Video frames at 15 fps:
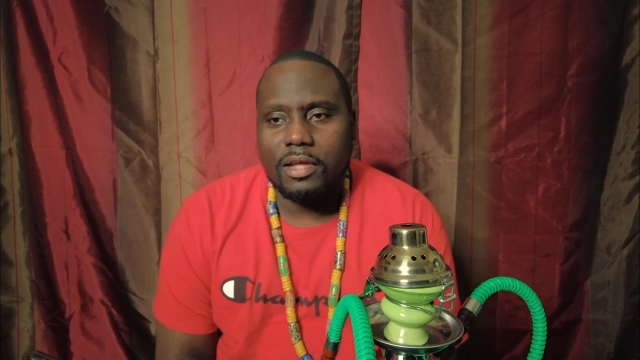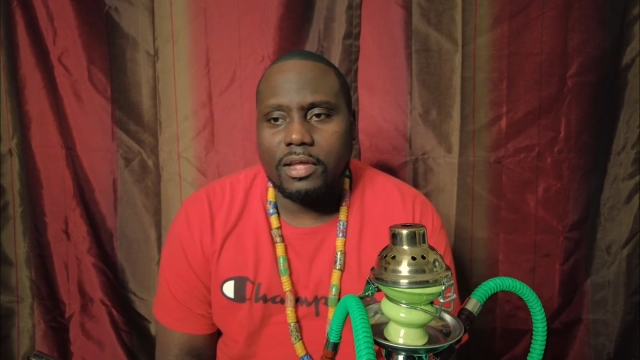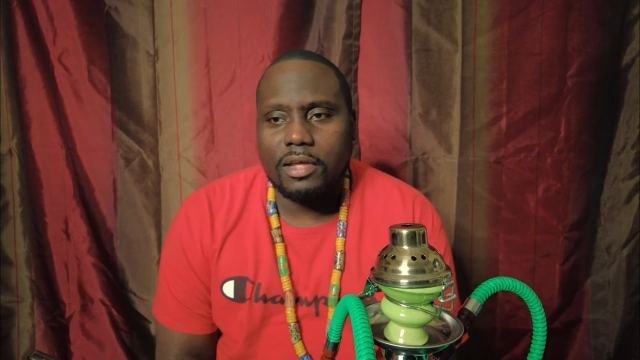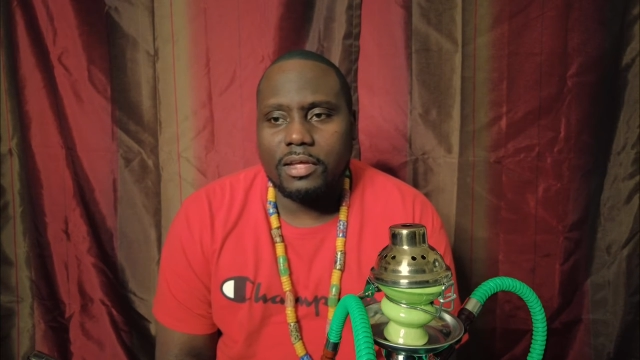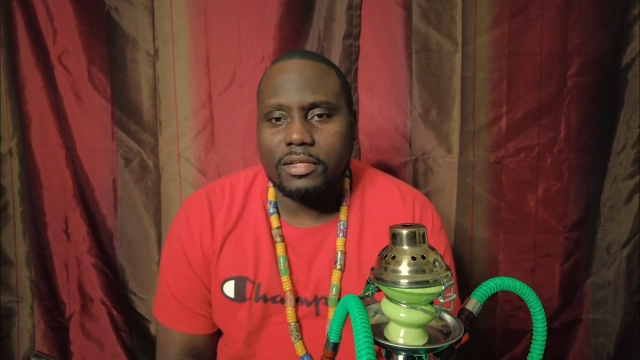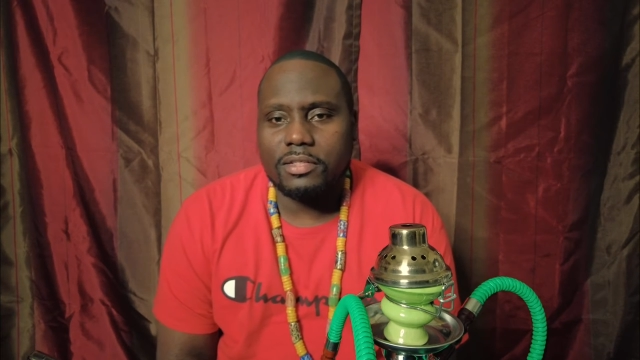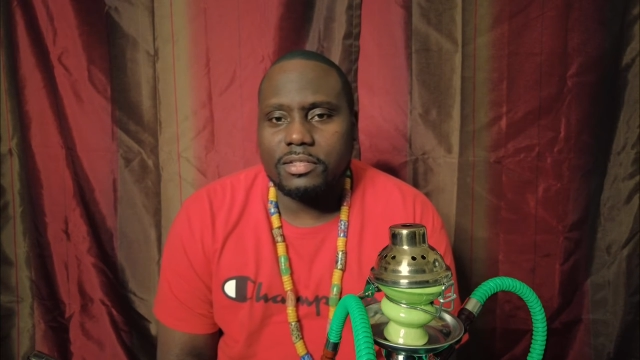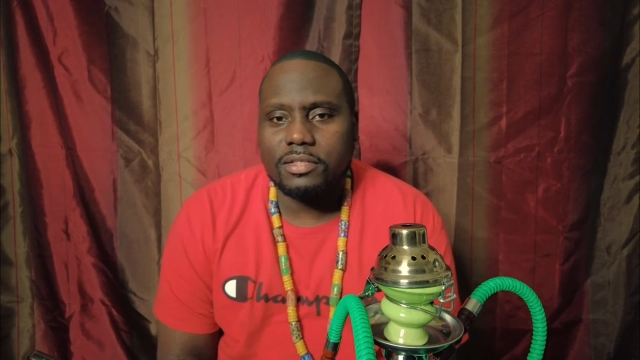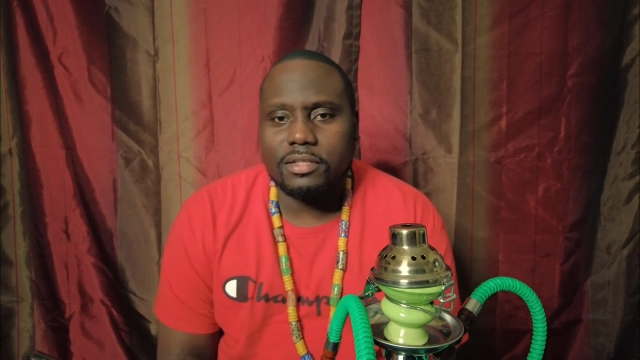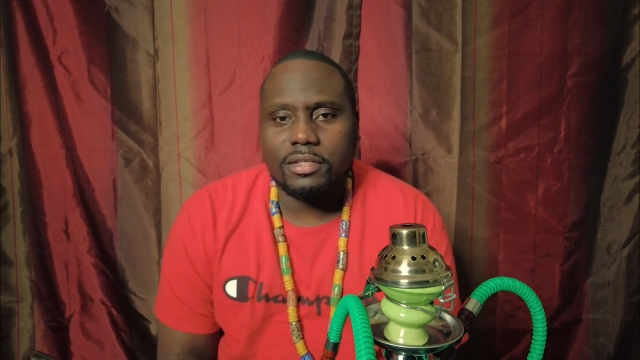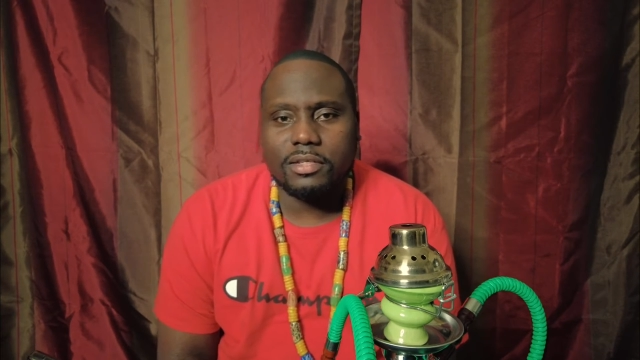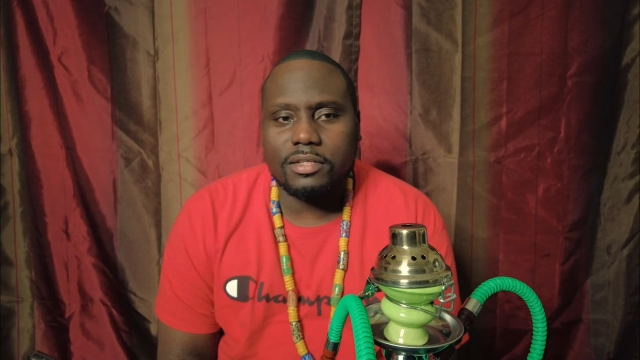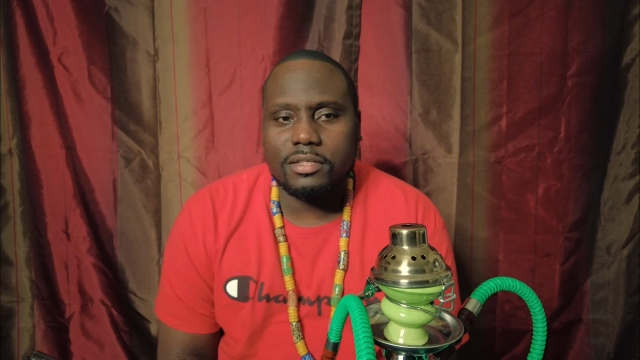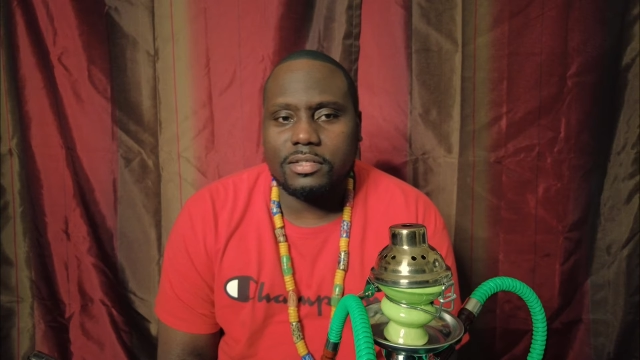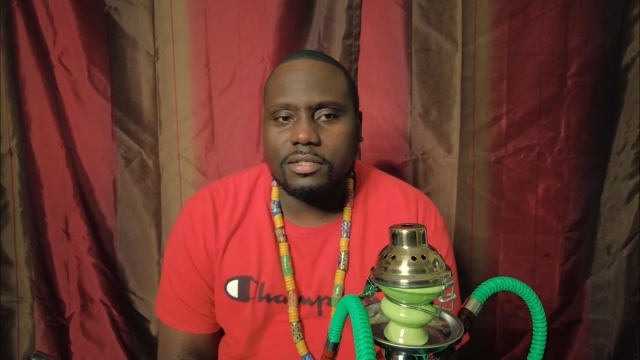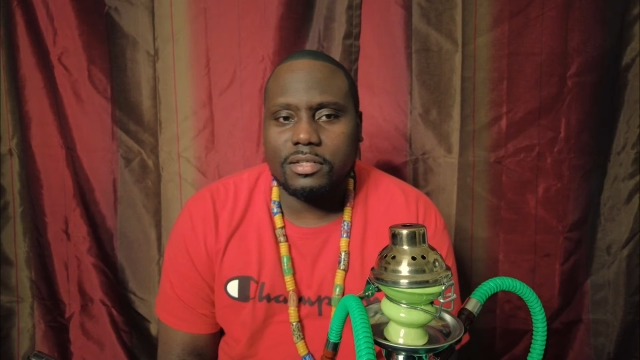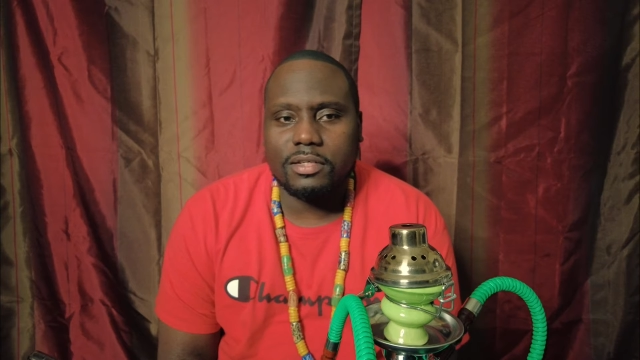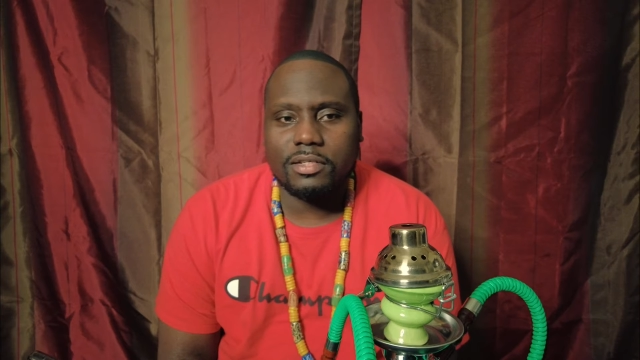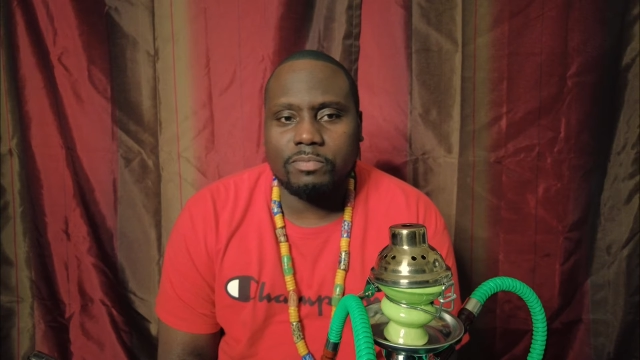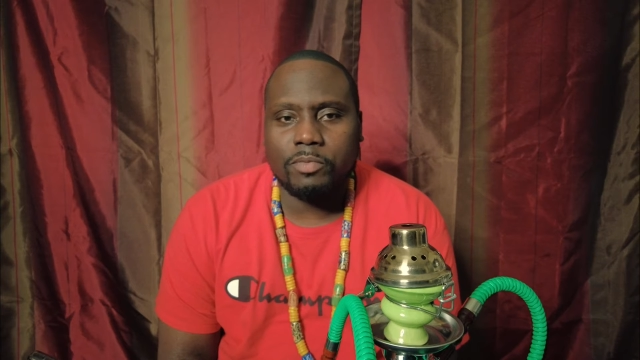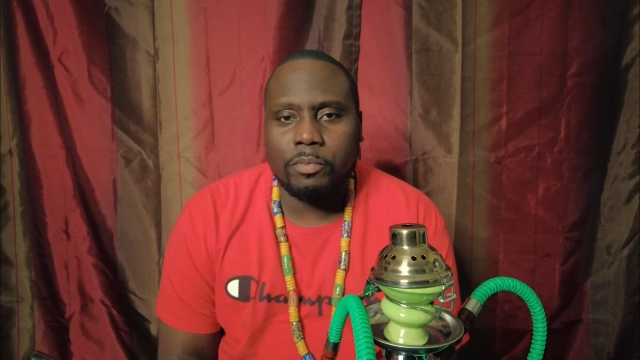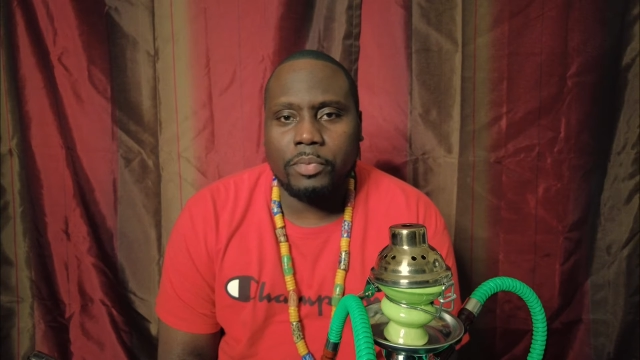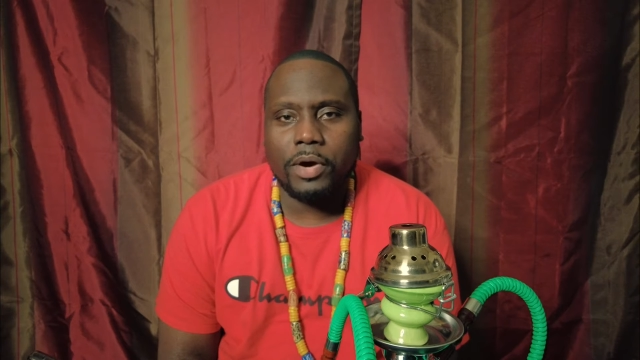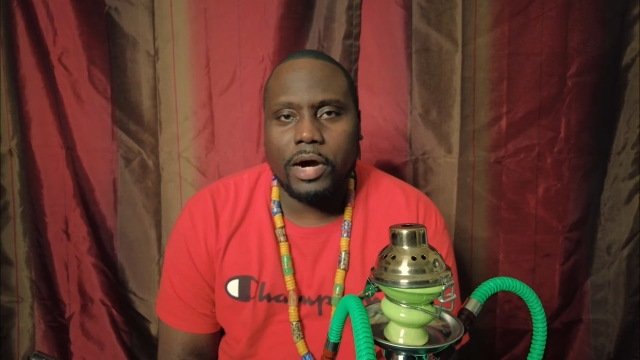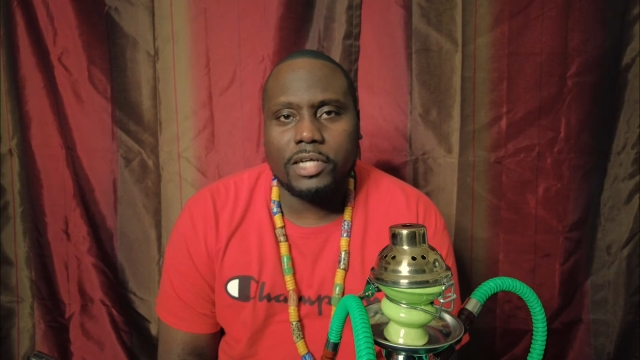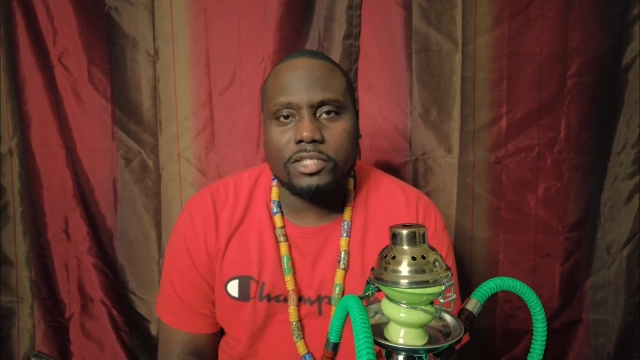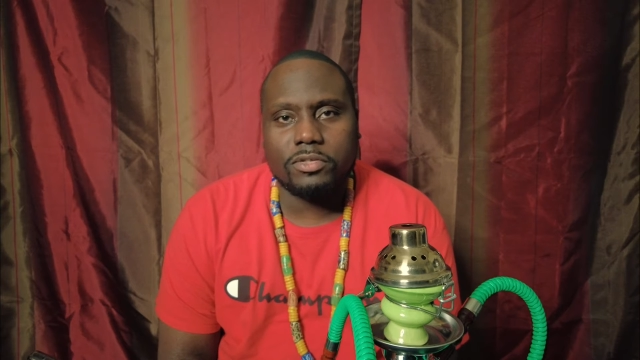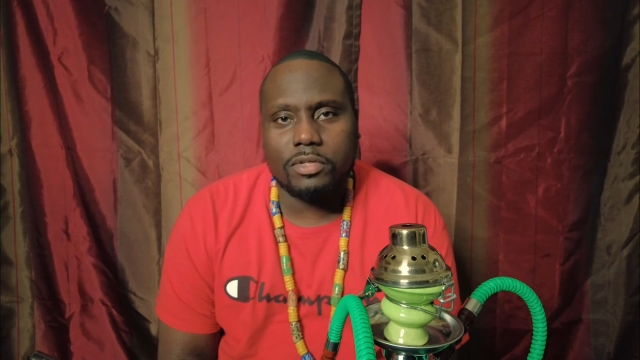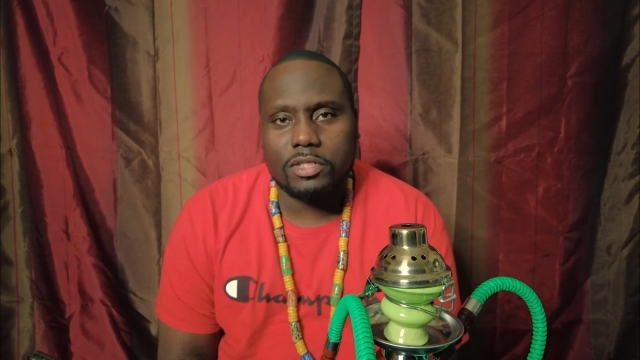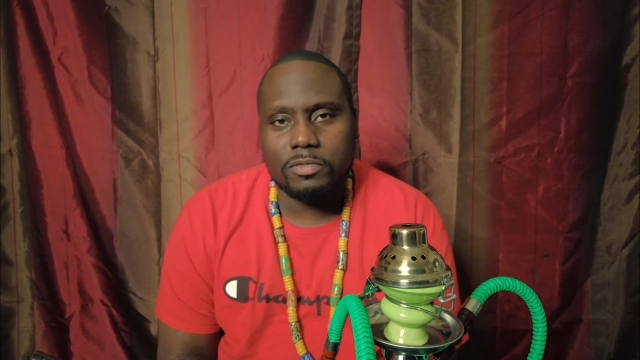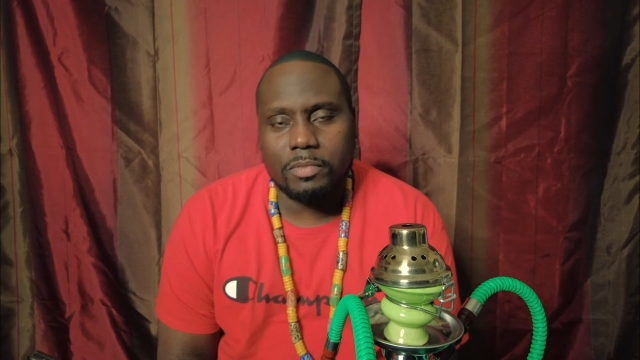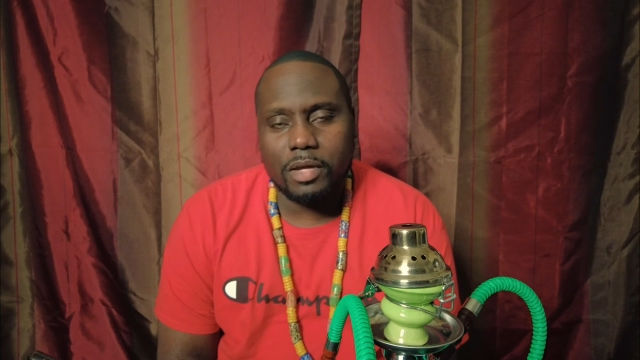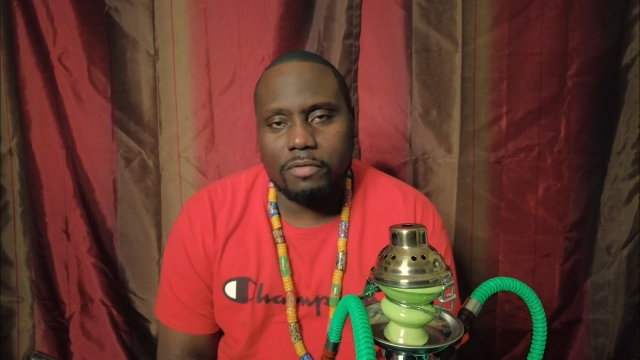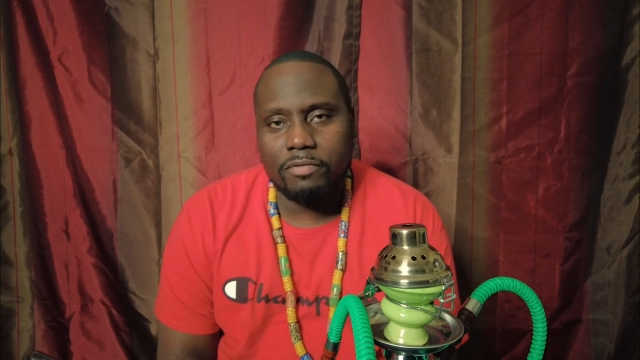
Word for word: is is is preposterous, man.